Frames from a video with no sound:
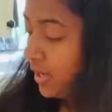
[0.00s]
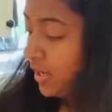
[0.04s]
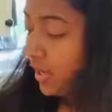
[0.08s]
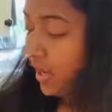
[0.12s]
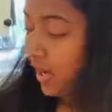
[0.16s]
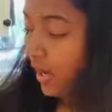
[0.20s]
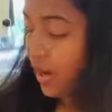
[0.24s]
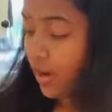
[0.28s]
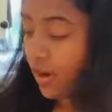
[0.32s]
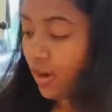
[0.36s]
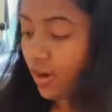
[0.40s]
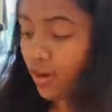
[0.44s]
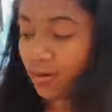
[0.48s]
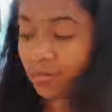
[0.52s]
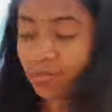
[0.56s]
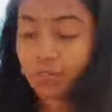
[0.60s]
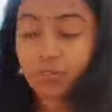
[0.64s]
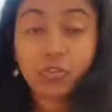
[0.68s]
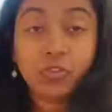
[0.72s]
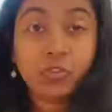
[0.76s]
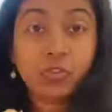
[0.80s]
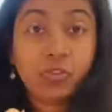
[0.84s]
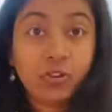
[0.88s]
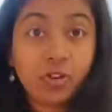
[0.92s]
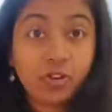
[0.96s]

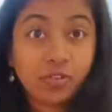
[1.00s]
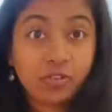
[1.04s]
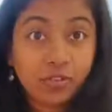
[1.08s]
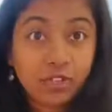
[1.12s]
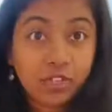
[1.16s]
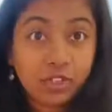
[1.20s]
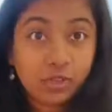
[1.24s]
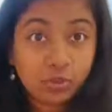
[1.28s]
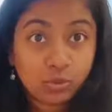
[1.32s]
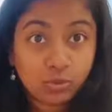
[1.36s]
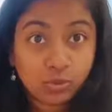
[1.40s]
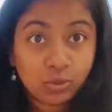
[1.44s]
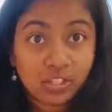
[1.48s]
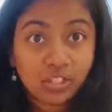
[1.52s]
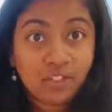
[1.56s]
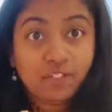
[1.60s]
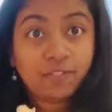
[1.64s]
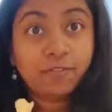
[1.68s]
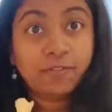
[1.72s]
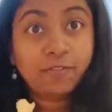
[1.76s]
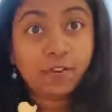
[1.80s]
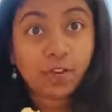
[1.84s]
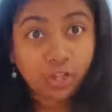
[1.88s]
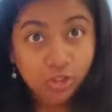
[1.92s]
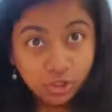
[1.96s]
We do need
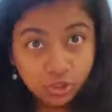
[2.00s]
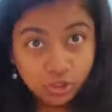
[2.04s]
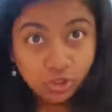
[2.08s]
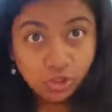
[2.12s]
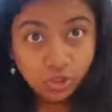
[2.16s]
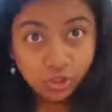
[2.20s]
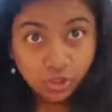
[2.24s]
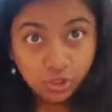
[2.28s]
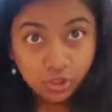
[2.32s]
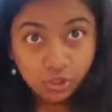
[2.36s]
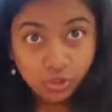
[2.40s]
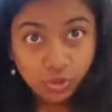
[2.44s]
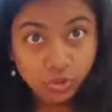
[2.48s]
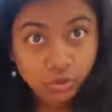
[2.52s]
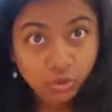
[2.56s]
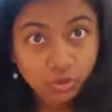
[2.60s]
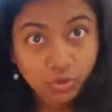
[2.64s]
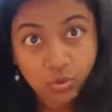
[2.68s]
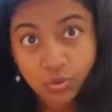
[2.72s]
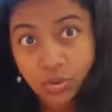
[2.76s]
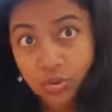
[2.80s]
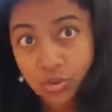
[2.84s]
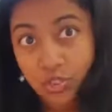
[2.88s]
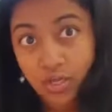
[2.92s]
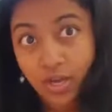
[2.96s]
fresh ginger
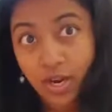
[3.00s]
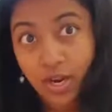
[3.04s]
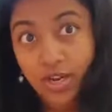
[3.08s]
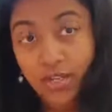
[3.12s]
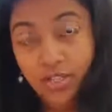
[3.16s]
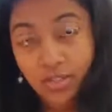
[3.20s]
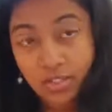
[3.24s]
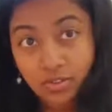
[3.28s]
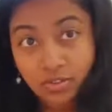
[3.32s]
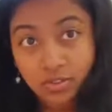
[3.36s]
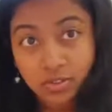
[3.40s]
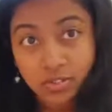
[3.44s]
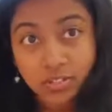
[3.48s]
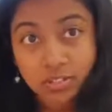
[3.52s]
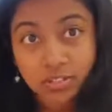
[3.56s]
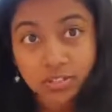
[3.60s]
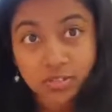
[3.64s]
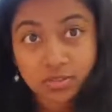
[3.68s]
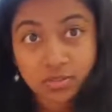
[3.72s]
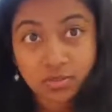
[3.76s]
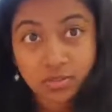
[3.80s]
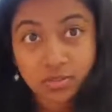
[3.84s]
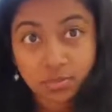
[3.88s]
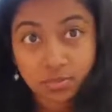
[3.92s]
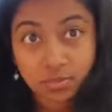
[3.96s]
root. Ideally,
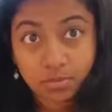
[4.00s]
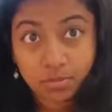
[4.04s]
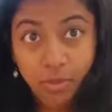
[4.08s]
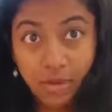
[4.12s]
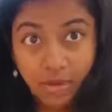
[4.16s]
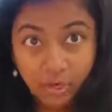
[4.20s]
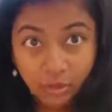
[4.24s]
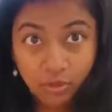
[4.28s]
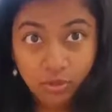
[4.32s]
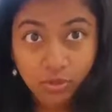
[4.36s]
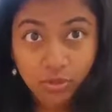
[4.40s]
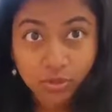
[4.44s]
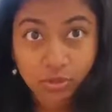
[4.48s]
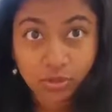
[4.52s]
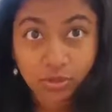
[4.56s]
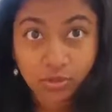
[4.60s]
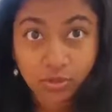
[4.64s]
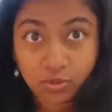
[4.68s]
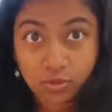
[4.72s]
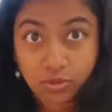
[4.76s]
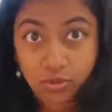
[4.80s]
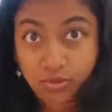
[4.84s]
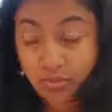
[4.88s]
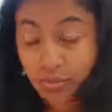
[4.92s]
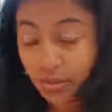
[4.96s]
it's better to
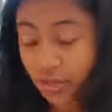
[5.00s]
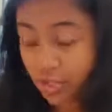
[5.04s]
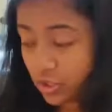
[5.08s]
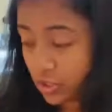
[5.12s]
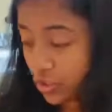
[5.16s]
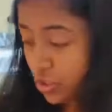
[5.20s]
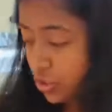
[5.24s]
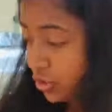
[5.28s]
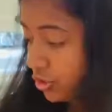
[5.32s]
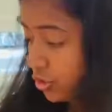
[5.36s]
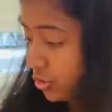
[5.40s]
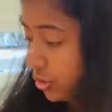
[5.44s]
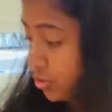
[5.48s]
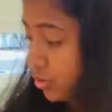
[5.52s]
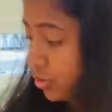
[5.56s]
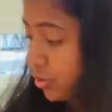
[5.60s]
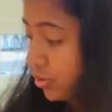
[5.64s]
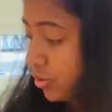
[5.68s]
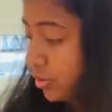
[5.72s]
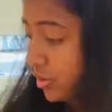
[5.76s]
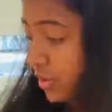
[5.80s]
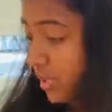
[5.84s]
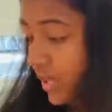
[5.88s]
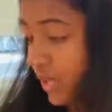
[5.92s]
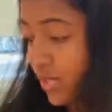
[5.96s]
use fresh ginger
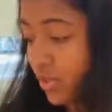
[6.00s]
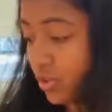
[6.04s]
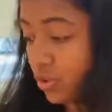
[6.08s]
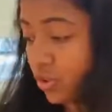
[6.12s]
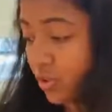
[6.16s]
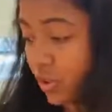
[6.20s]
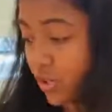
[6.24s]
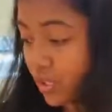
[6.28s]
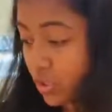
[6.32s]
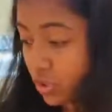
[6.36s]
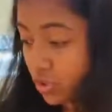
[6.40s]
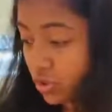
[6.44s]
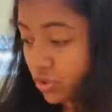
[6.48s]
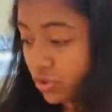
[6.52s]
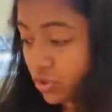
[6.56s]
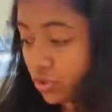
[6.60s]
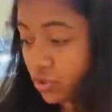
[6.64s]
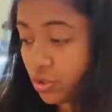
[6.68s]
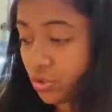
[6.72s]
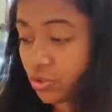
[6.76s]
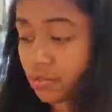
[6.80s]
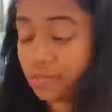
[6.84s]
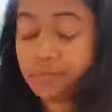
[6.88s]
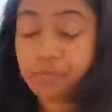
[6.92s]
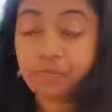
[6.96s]
root than dried
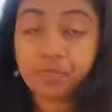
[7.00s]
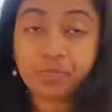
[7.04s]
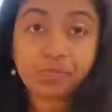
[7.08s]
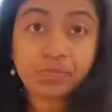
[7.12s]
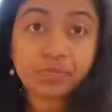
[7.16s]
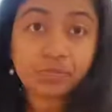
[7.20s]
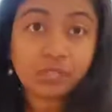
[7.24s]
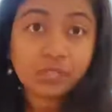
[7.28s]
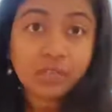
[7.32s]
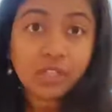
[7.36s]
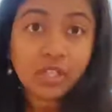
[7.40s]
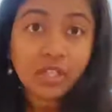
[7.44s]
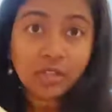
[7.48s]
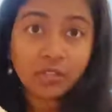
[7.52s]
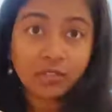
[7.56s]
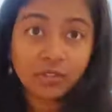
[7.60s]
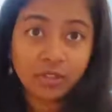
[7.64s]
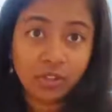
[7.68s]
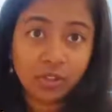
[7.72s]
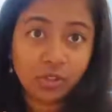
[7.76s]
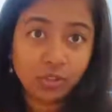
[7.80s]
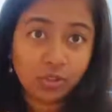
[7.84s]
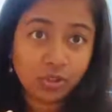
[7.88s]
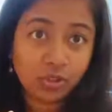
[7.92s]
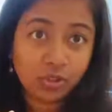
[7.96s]
ginger.
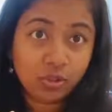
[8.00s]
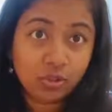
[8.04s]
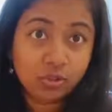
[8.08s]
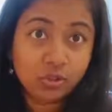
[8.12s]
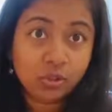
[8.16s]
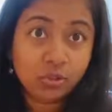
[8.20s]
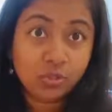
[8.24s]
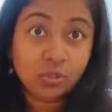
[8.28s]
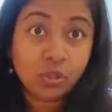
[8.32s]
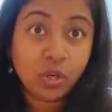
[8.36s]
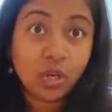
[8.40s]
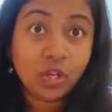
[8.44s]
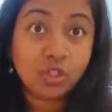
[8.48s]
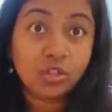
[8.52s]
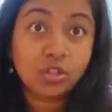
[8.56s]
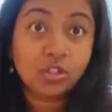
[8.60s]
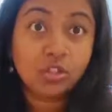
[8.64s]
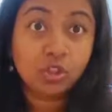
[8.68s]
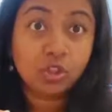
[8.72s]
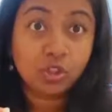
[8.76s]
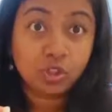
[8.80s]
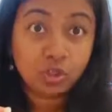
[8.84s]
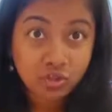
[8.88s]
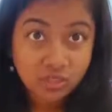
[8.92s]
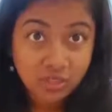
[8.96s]
We are going to use one
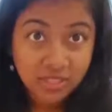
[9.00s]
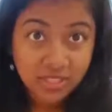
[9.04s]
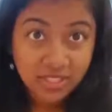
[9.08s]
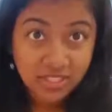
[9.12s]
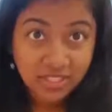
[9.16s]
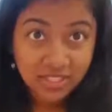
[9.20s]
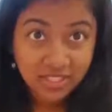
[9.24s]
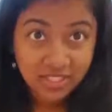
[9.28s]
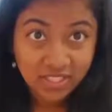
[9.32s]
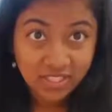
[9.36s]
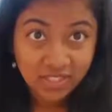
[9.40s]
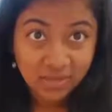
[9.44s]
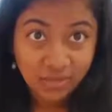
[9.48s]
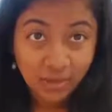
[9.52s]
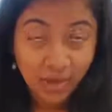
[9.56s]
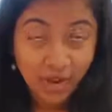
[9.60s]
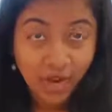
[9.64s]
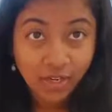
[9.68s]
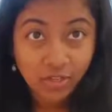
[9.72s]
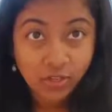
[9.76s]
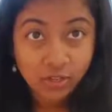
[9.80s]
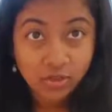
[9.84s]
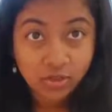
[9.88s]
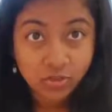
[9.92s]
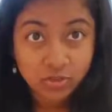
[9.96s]
tulsi tea
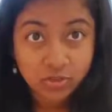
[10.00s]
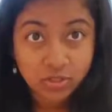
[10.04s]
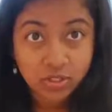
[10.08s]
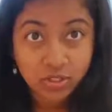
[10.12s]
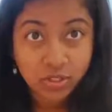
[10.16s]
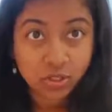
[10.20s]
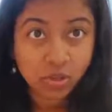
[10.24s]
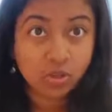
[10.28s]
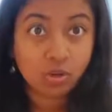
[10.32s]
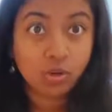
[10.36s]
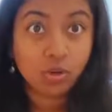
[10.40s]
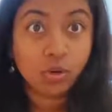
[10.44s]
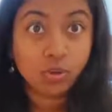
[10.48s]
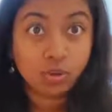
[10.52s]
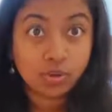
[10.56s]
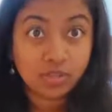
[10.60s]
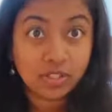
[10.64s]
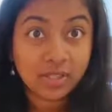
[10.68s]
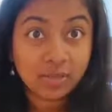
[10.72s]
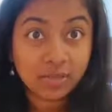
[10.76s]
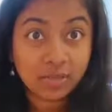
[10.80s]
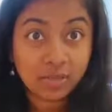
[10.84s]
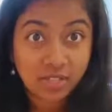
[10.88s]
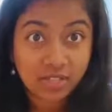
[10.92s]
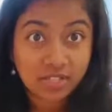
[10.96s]
bag, tulsi or
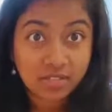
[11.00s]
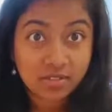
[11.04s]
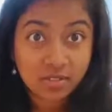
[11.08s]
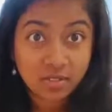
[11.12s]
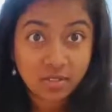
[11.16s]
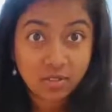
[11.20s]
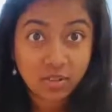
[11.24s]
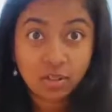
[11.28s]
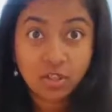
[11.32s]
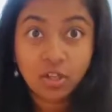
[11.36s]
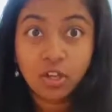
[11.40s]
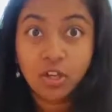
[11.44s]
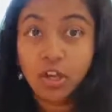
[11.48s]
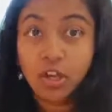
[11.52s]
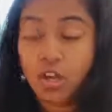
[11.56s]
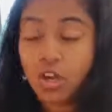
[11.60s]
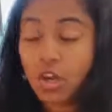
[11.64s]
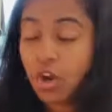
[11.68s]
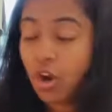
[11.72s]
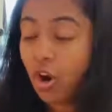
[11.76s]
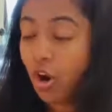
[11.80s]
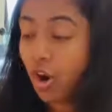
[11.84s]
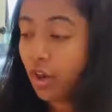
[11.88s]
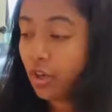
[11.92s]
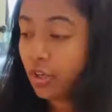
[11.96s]
holy basil,
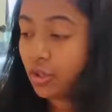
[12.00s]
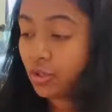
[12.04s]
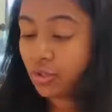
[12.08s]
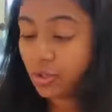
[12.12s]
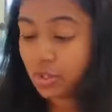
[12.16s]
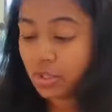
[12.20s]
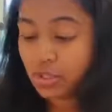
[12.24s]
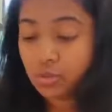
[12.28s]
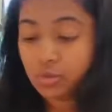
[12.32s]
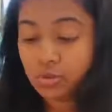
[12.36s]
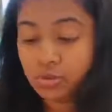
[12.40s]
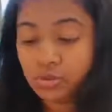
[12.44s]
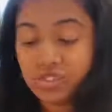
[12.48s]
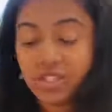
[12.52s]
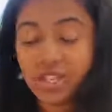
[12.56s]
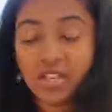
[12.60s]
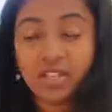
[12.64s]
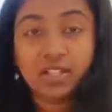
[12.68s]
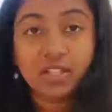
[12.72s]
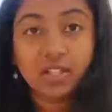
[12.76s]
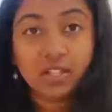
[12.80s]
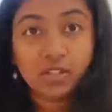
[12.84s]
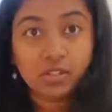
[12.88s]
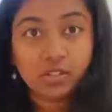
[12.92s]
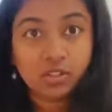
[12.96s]
or you can use
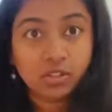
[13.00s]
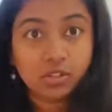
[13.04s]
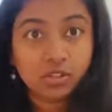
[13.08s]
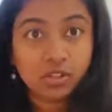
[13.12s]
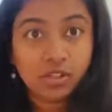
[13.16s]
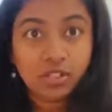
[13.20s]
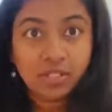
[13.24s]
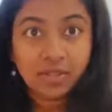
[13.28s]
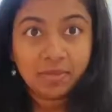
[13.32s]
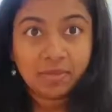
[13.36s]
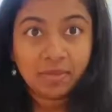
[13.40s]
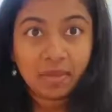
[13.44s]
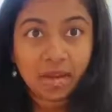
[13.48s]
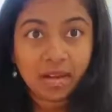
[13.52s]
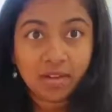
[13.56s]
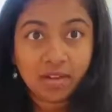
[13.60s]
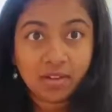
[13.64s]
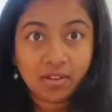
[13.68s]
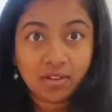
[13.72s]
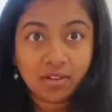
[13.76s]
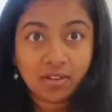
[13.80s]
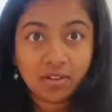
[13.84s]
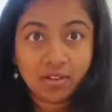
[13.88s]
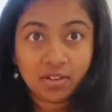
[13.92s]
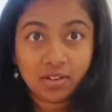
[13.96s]
any other tea bag
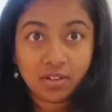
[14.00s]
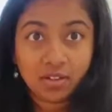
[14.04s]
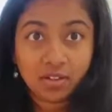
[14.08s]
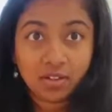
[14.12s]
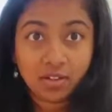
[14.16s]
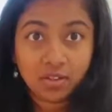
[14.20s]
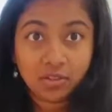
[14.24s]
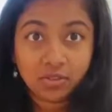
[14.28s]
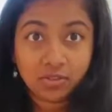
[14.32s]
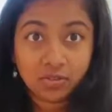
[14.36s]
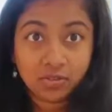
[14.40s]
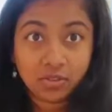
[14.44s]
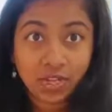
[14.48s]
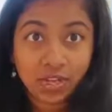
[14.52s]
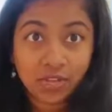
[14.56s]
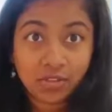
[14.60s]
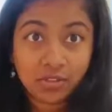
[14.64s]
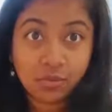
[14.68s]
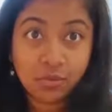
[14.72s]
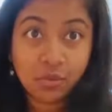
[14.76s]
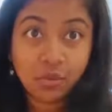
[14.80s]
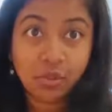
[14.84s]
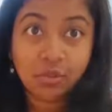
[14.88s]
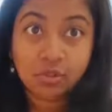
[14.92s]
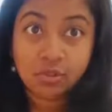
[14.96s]
that
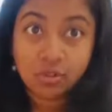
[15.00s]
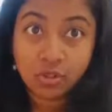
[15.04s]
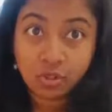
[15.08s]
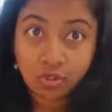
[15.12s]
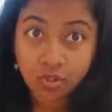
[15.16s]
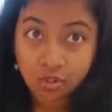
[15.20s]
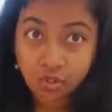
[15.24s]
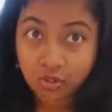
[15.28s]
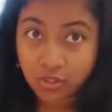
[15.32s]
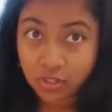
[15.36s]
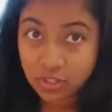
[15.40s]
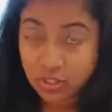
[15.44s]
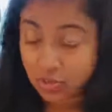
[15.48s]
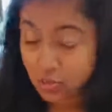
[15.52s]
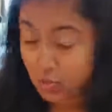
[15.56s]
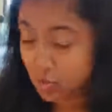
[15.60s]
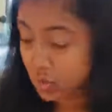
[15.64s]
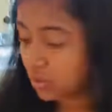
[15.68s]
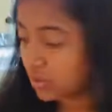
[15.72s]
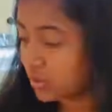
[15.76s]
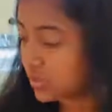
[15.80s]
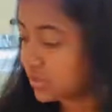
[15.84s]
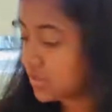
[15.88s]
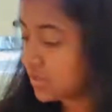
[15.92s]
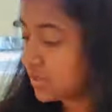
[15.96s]
works on your
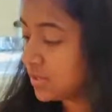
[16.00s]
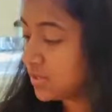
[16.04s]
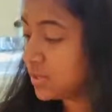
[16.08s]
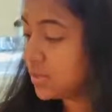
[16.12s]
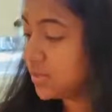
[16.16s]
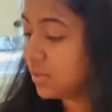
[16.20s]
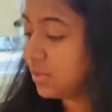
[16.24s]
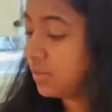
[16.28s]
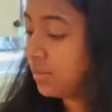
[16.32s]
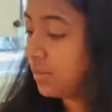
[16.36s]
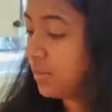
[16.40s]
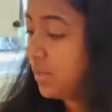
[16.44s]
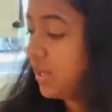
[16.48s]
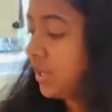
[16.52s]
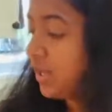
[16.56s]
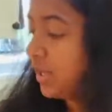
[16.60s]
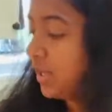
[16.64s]
respiratory system.